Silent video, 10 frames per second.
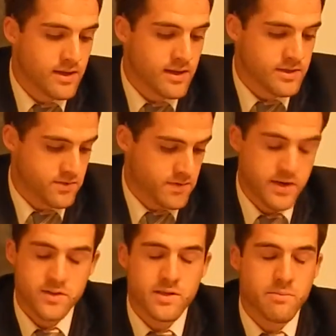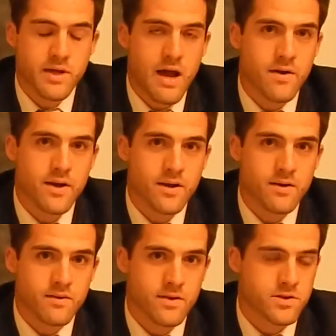He's figured something out
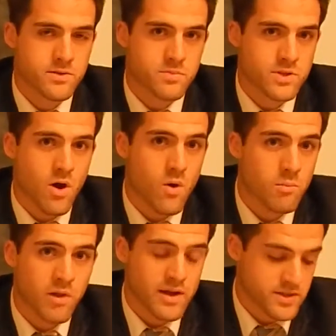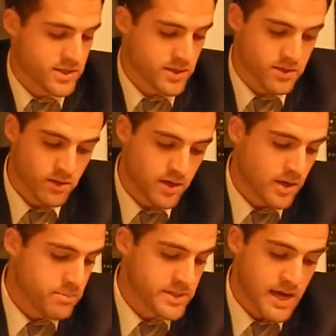here. There's some solid players here. You look
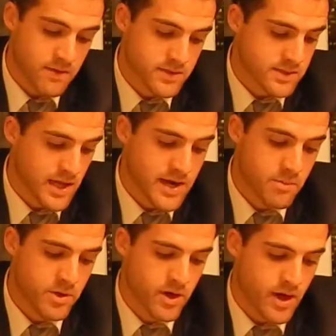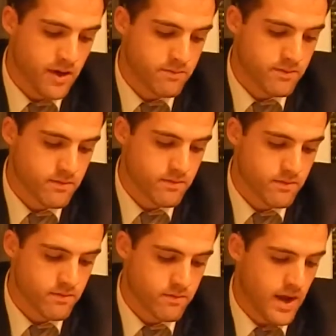up and down this lineup, you got
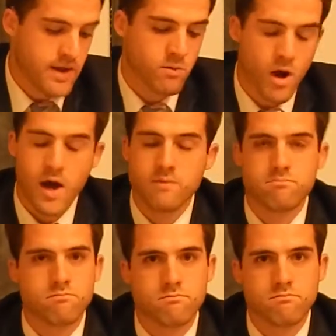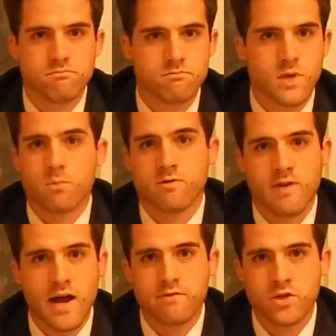A-Rod, number
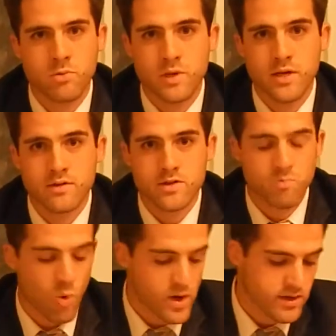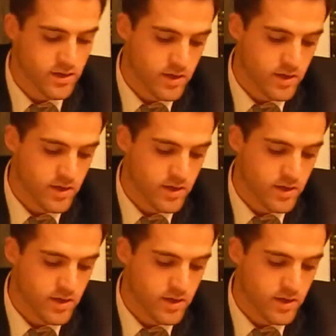5 QB at this point,